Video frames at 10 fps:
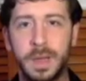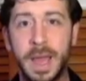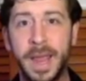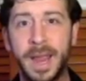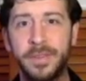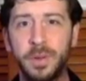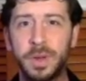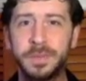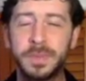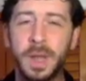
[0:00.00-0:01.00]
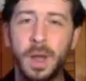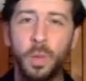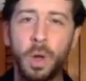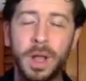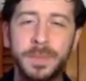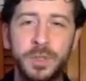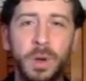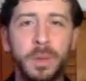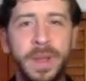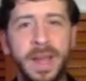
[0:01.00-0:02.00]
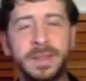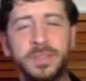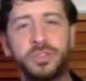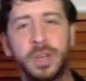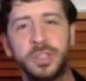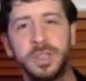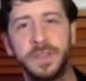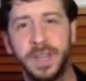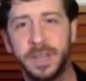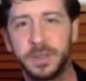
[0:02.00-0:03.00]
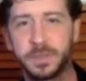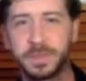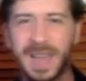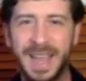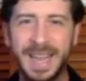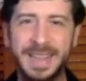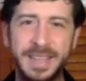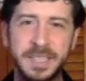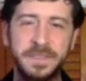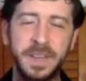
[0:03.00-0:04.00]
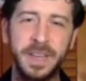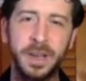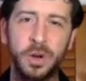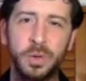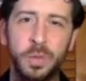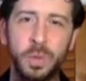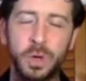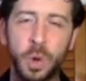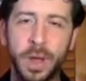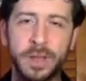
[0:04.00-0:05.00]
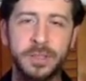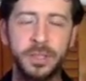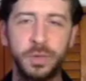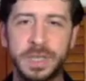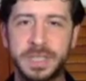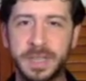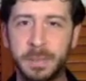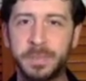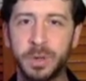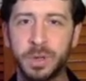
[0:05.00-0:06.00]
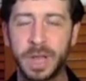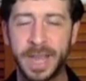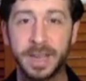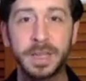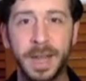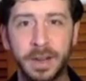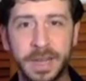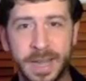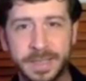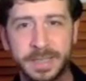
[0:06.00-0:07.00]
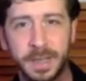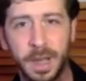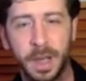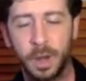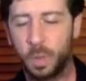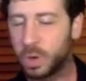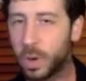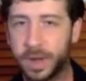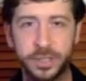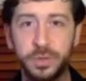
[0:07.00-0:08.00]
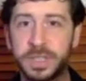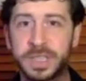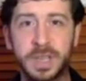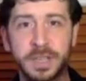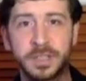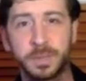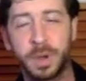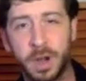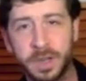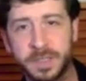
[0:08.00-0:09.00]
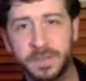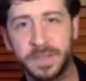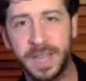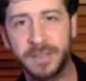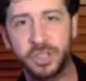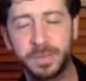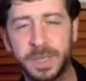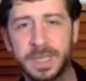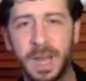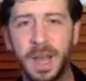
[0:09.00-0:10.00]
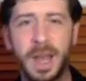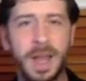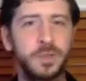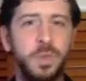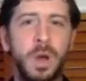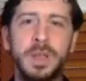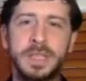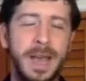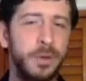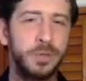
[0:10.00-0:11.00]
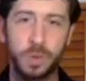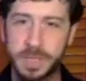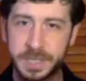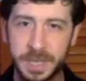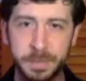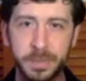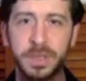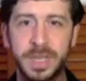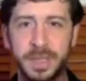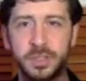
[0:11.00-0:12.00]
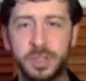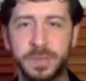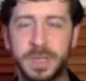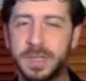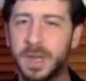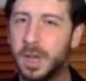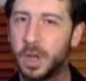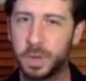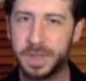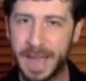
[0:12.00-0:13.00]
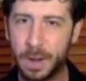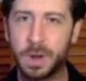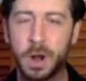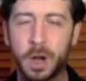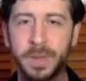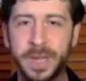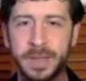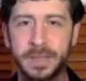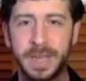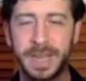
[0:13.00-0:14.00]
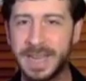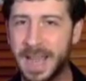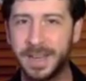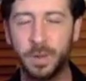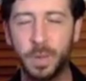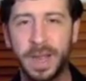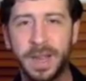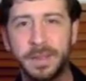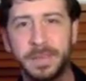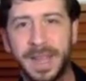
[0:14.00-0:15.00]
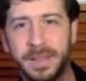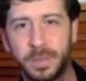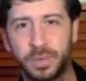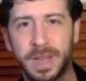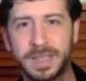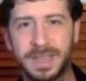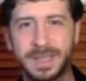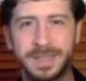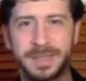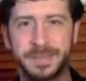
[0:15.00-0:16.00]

Hey everyone, welcome to our band instructional videos. In this video, we're going to assemble a clarinet. We're going to discuss the parts of the instrument as well as how to assemble the instrument without harming it in any way in the process.